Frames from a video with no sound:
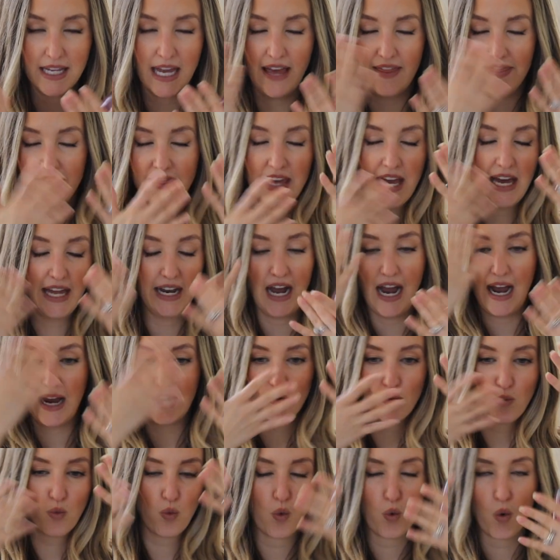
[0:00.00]
and then
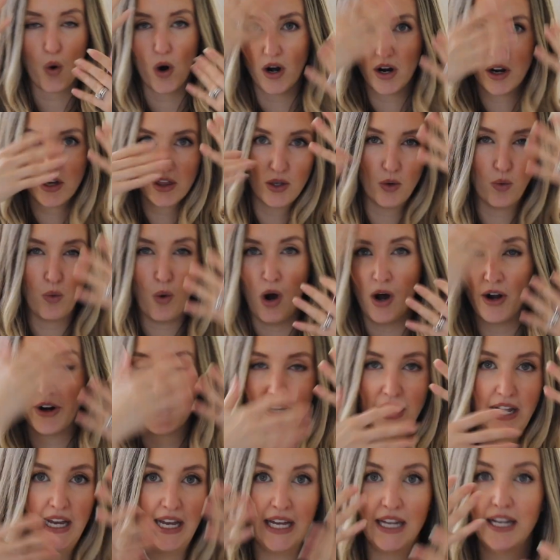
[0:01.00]
I work the
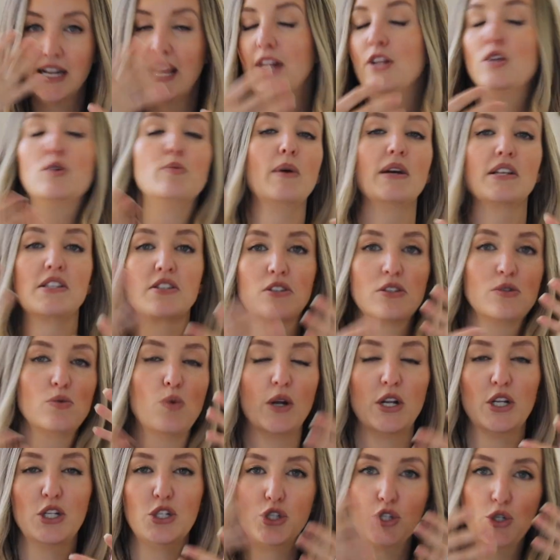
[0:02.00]
water in and you basically
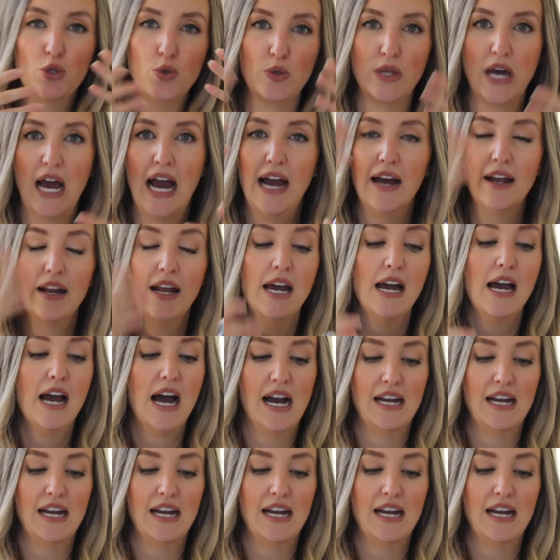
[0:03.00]
want to do that